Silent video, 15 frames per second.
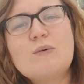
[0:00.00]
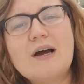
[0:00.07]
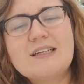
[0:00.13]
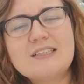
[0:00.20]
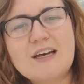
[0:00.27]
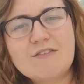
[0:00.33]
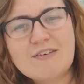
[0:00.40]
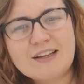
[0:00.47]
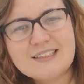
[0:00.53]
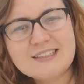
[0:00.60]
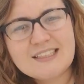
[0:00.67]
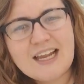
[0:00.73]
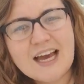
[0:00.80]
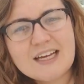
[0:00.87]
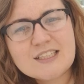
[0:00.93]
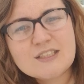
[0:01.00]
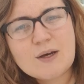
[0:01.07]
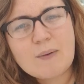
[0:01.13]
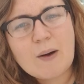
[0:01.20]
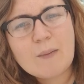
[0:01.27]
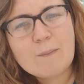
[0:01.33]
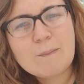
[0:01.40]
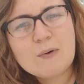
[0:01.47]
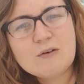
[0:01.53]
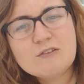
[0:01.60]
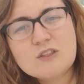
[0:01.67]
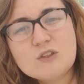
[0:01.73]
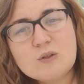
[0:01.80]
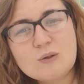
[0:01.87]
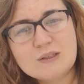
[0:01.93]
Where did I fancy next? So I moved
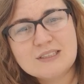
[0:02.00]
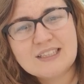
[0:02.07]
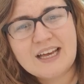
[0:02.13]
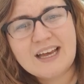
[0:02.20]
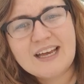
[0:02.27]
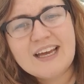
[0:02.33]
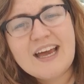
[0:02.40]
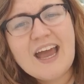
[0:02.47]
to Dorset.